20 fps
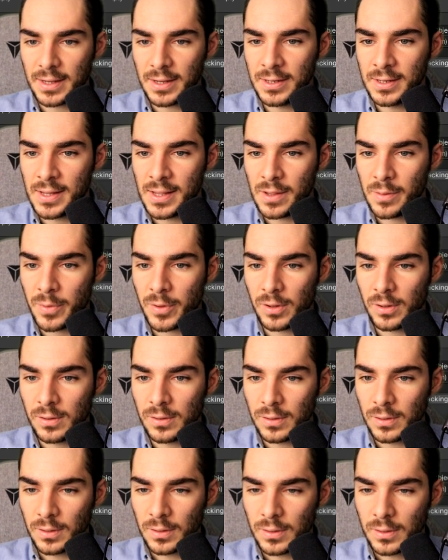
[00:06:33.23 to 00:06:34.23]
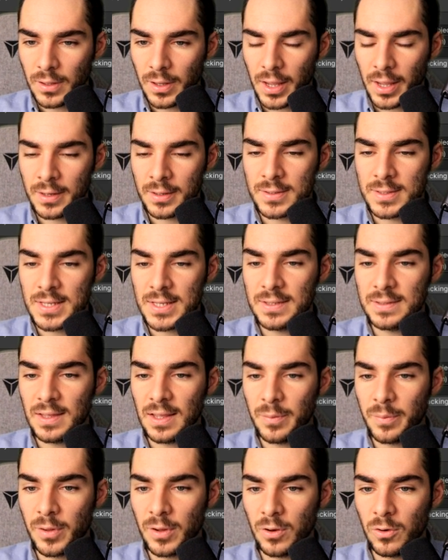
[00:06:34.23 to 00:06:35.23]
enable and
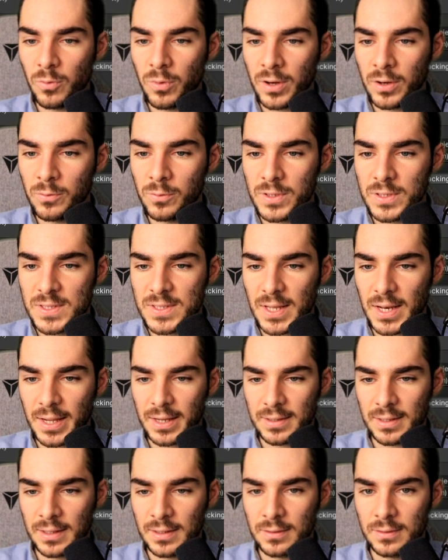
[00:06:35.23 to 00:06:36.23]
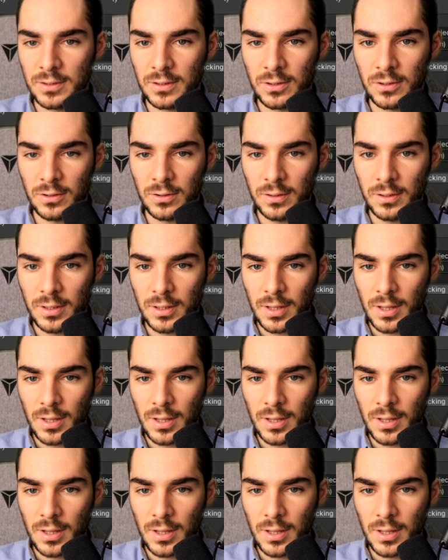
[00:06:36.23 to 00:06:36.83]
disable when we select enter.